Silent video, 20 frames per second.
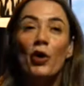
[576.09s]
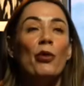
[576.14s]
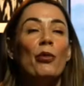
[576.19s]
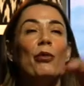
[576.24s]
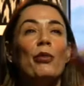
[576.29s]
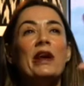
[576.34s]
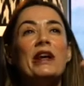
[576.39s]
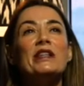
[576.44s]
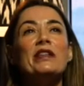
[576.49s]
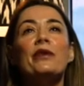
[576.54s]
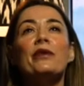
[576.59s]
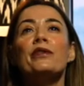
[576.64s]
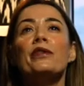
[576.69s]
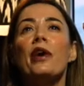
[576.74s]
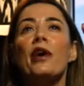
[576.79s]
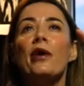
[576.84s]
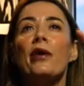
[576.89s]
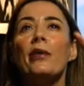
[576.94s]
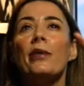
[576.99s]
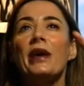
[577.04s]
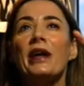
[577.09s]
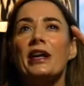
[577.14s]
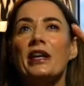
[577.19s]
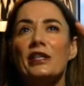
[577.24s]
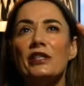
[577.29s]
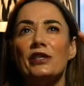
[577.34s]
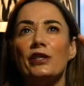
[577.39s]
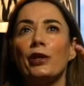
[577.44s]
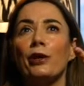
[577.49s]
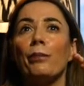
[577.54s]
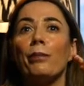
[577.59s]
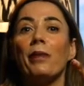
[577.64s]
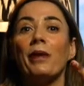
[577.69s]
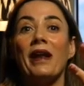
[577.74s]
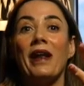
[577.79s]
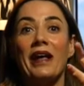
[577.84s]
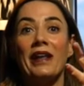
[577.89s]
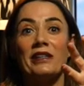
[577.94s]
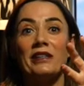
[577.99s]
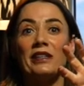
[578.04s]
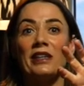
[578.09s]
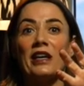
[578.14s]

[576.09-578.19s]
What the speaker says: We don't know, is your plant